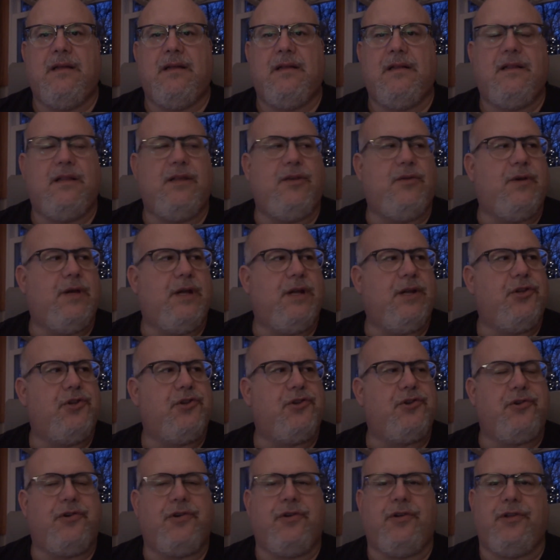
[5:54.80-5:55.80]
you got a
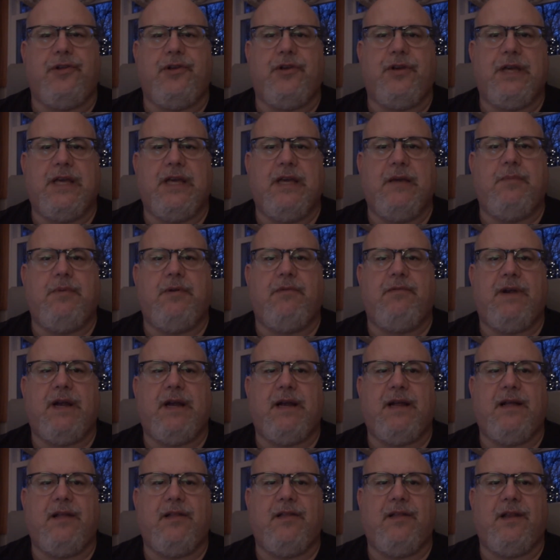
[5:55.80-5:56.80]
journal, you're keeping
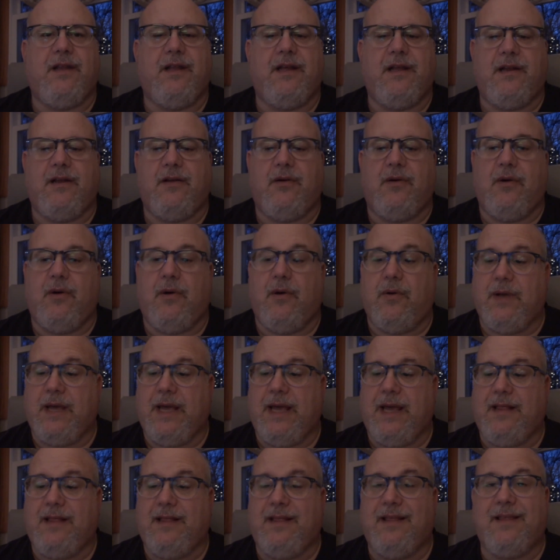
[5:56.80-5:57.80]
records, and they're going to go,
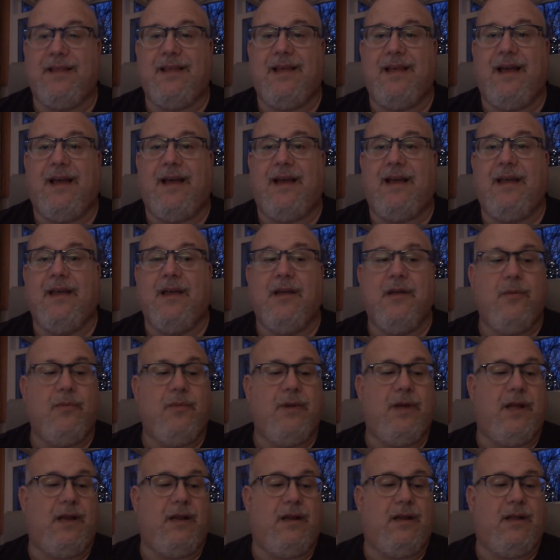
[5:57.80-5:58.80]
okay, this guy,
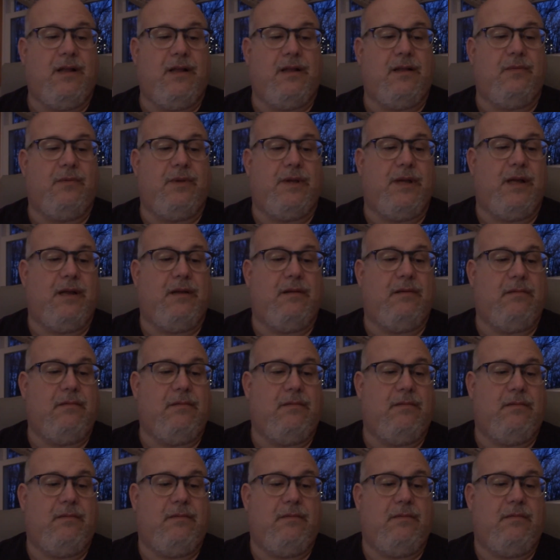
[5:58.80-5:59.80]
we got
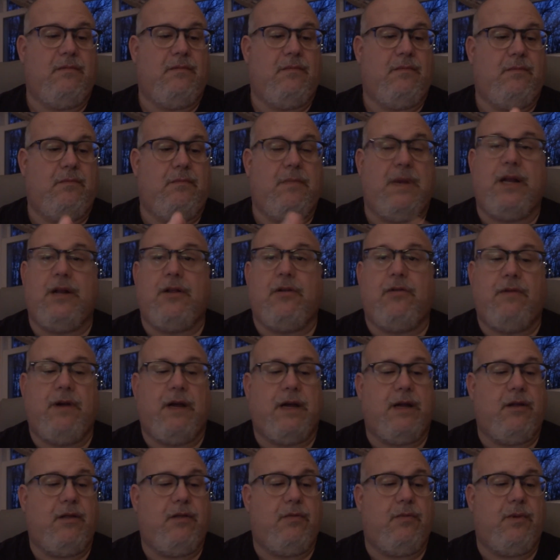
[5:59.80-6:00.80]
medical
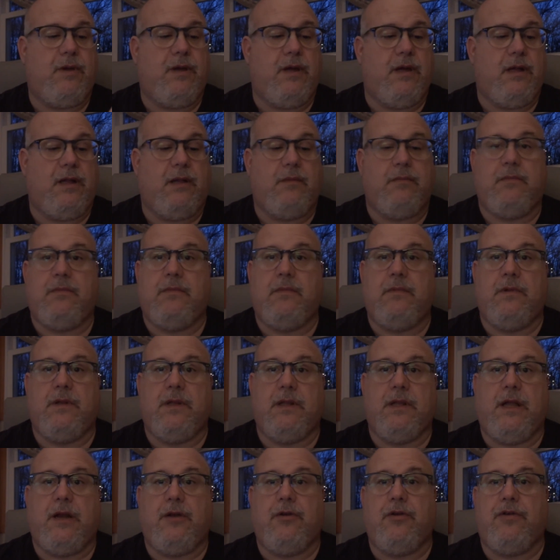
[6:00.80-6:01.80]
records, we got
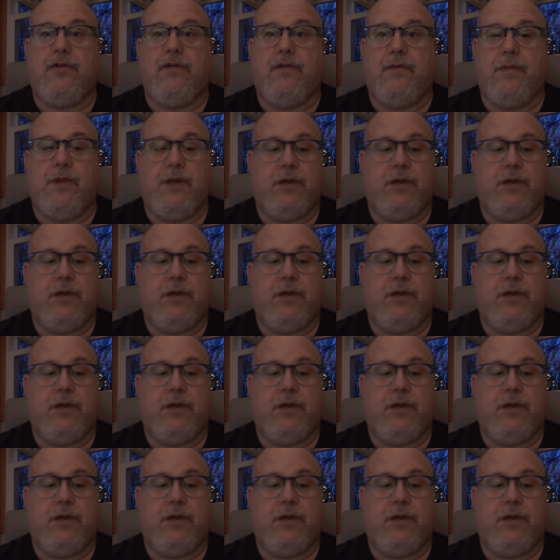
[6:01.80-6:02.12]
letters from the